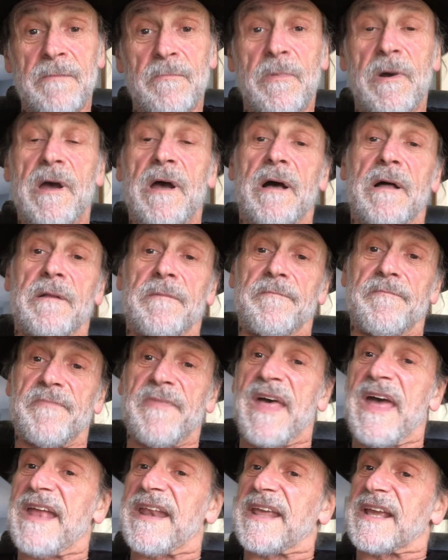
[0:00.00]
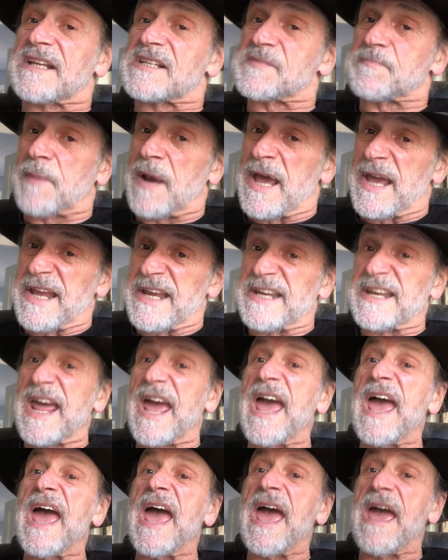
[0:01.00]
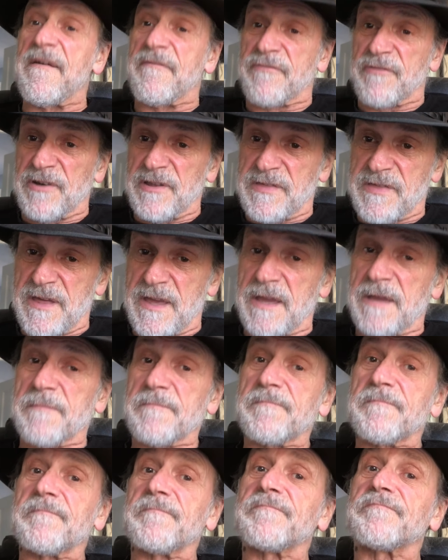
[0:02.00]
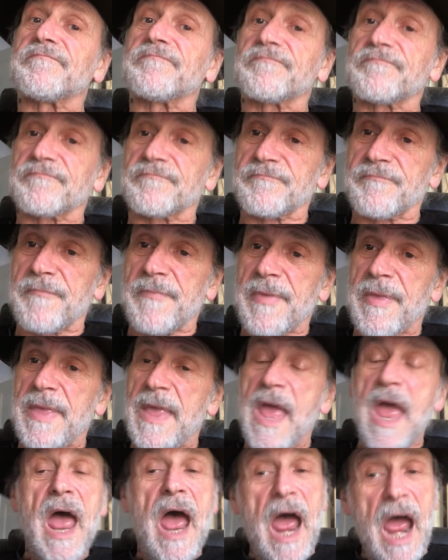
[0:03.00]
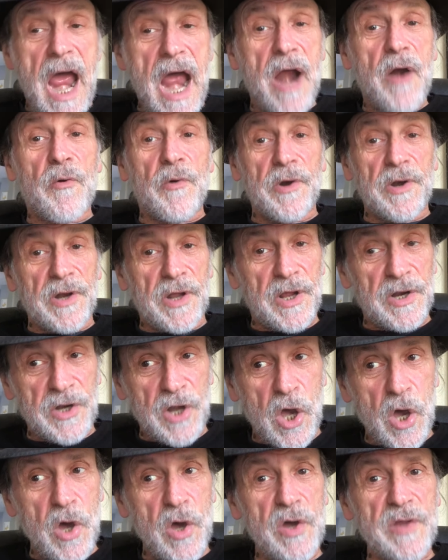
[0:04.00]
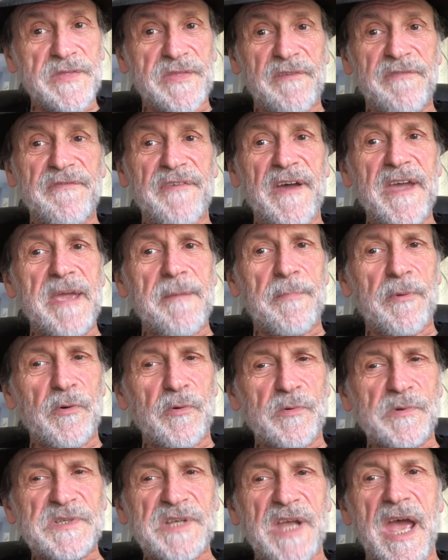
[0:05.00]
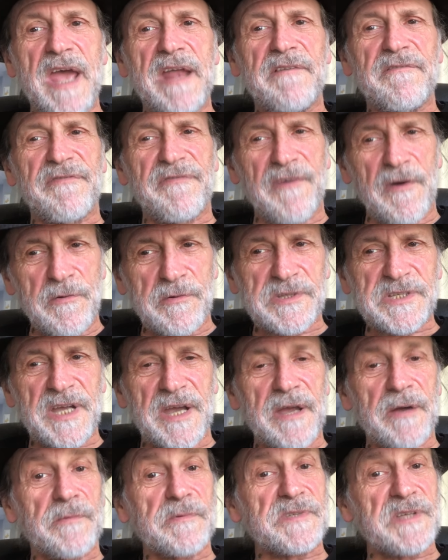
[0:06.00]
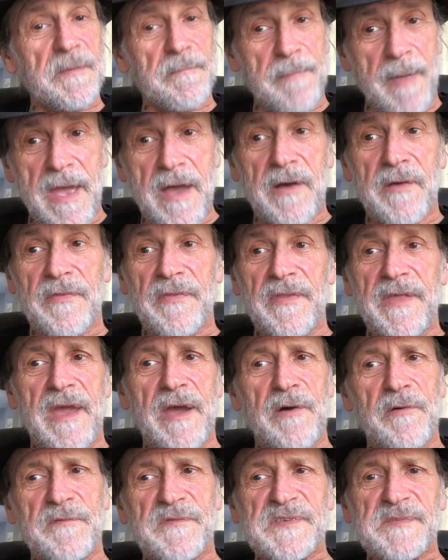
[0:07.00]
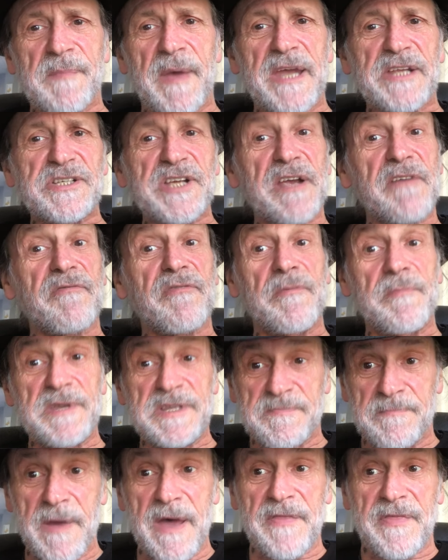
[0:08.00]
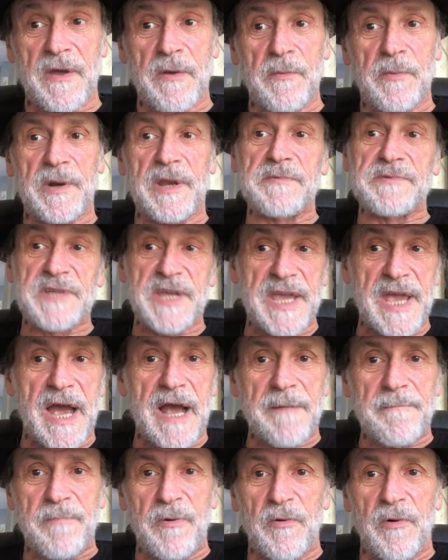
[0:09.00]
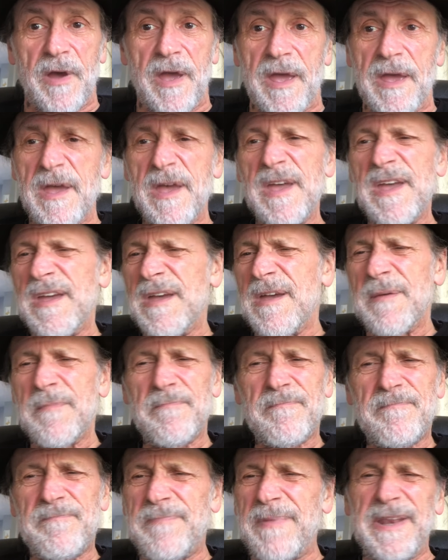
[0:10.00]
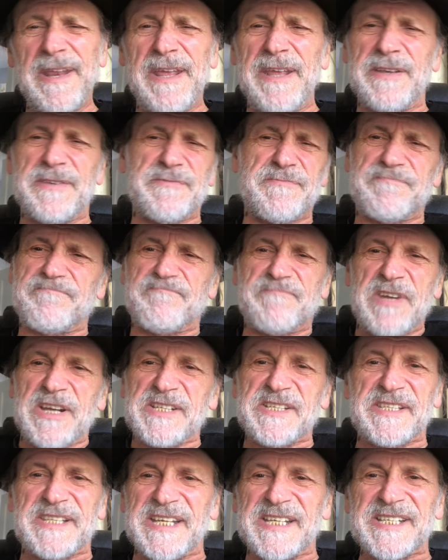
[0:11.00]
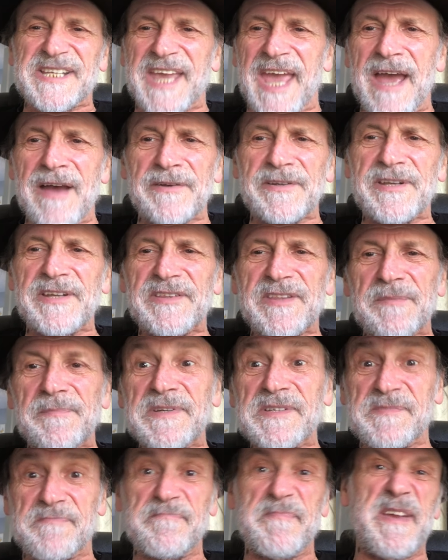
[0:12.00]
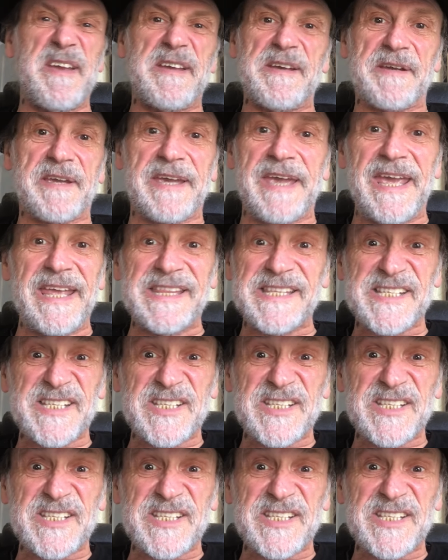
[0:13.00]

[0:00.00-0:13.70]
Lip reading: Well, that explained everything. Aaron had heard the fables and folk tales about the elves' magic from his mother when he was a young boy, but he just discounted them as mere kid